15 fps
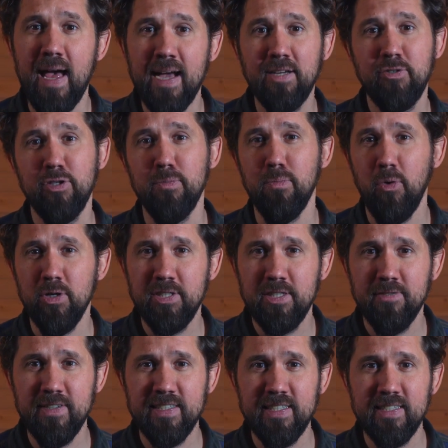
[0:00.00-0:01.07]
extra moisture
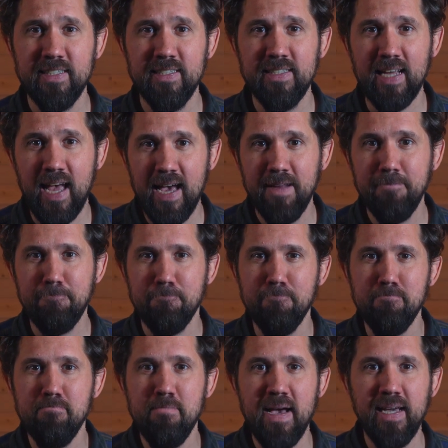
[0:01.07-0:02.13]
resistance and
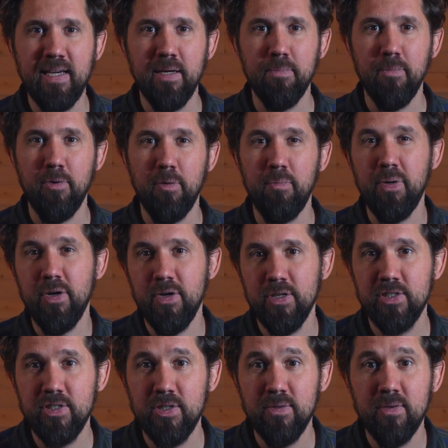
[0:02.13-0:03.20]
make it more
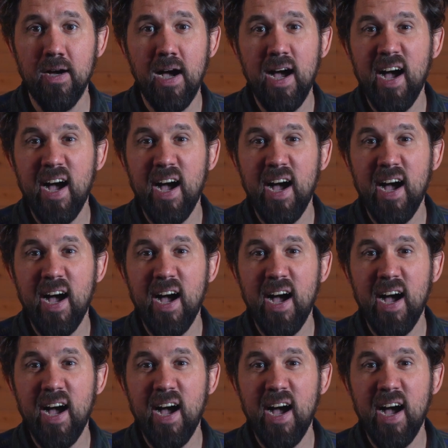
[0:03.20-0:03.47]
personal,